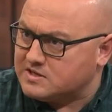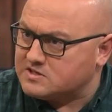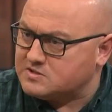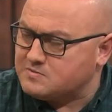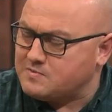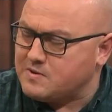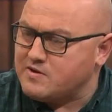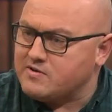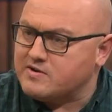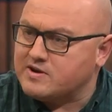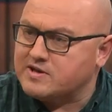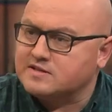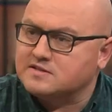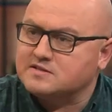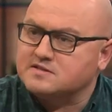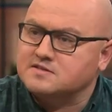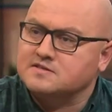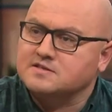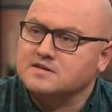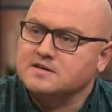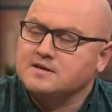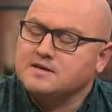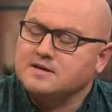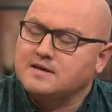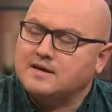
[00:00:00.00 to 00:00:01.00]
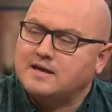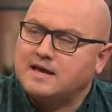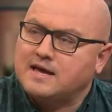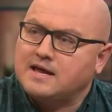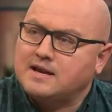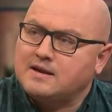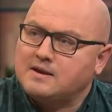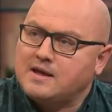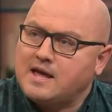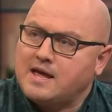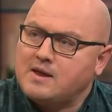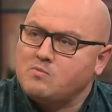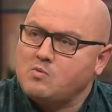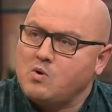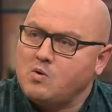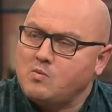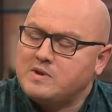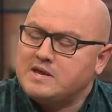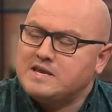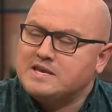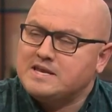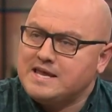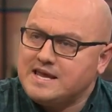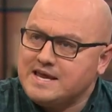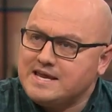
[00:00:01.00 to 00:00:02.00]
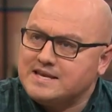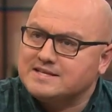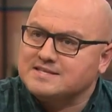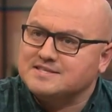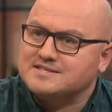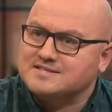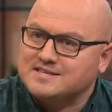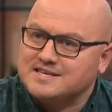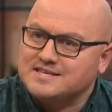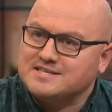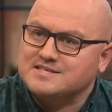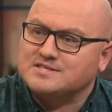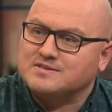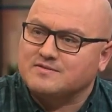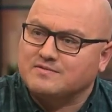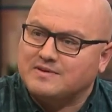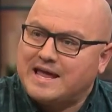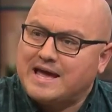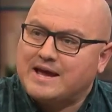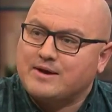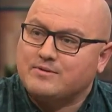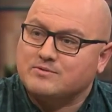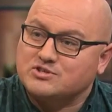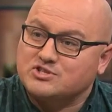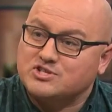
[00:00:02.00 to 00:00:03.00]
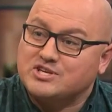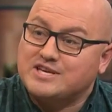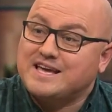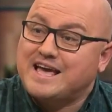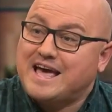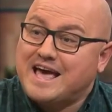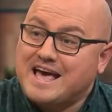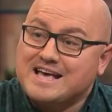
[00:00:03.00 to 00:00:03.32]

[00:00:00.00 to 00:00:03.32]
experience. And what we need in seasons of languishing,